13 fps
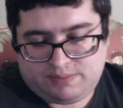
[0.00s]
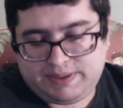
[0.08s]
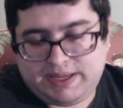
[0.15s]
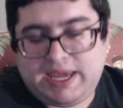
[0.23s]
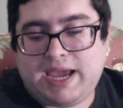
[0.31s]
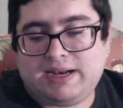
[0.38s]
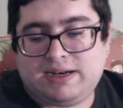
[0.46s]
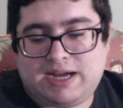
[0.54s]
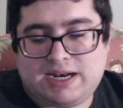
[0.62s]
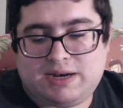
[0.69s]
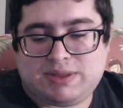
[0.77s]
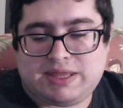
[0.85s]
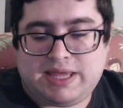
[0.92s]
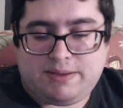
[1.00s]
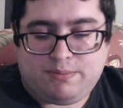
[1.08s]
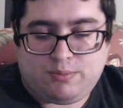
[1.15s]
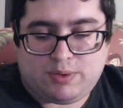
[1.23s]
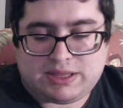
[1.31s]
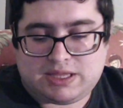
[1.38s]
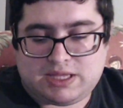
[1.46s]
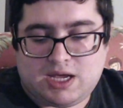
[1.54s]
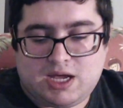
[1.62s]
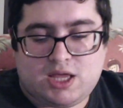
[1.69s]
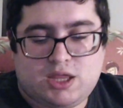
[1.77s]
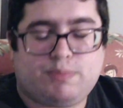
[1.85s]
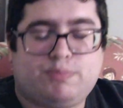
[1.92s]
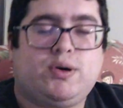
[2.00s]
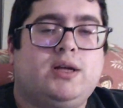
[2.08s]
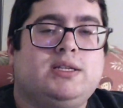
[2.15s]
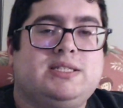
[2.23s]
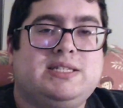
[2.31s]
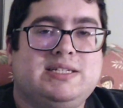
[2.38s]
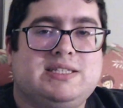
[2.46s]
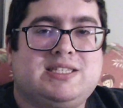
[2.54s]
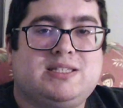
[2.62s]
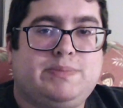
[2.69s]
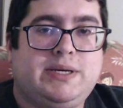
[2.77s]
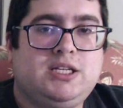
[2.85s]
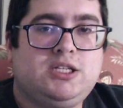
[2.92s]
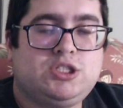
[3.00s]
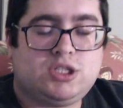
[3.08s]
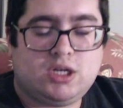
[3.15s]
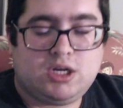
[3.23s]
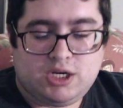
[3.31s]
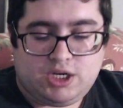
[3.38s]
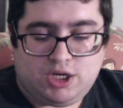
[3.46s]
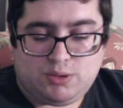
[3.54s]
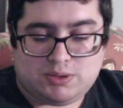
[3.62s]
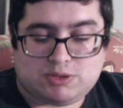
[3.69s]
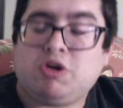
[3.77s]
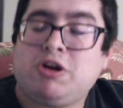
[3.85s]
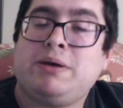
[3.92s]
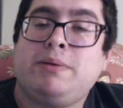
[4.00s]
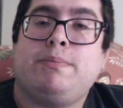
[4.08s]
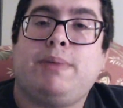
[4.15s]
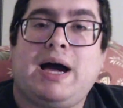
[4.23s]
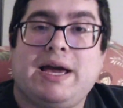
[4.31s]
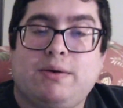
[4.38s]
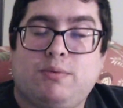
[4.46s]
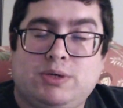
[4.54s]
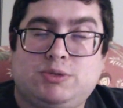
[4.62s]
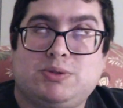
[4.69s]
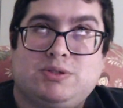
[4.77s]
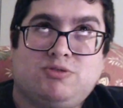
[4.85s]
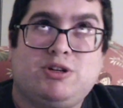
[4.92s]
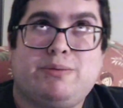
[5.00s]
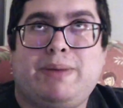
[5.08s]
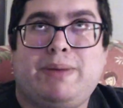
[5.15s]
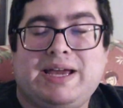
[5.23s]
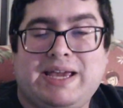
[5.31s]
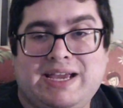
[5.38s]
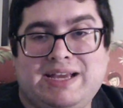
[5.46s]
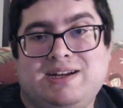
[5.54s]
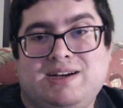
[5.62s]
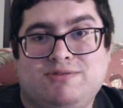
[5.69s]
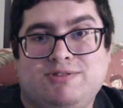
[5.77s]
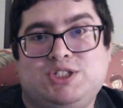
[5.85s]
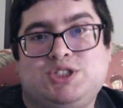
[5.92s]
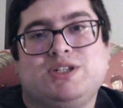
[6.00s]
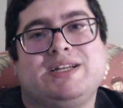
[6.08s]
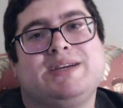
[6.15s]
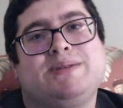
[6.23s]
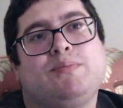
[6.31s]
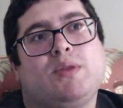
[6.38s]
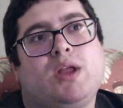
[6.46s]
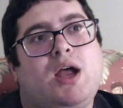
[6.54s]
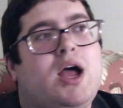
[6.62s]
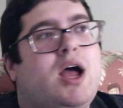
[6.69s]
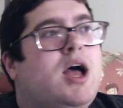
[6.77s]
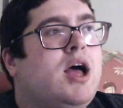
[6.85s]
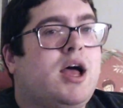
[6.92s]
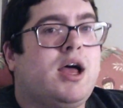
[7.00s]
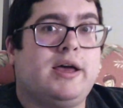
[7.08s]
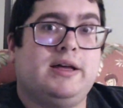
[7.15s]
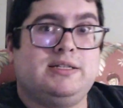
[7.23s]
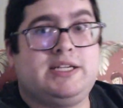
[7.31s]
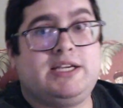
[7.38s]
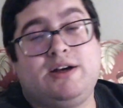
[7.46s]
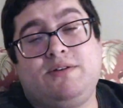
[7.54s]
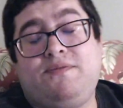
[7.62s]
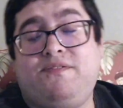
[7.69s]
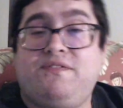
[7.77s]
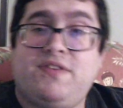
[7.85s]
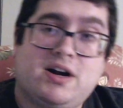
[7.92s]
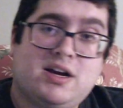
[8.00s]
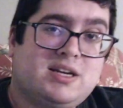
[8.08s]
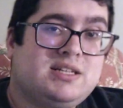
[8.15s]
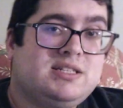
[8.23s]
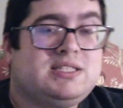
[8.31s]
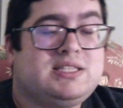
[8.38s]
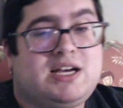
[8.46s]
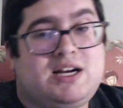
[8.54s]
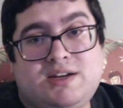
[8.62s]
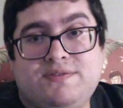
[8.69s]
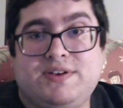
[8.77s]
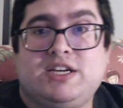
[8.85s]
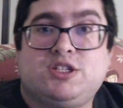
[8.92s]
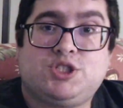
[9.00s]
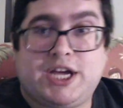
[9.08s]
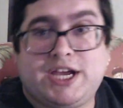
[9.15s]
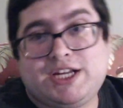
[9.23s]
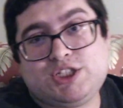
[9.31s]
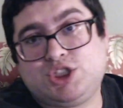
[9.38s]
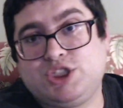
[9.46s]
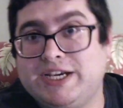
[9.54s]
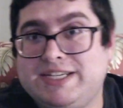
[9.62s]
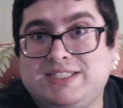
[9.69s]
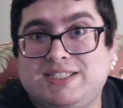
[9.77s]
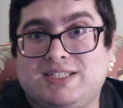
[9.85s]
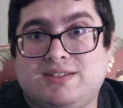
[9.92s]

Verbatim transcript: began kind of with them with the president's speech, who was written by which was written by Anna originally, until fucking Sadavir changed it,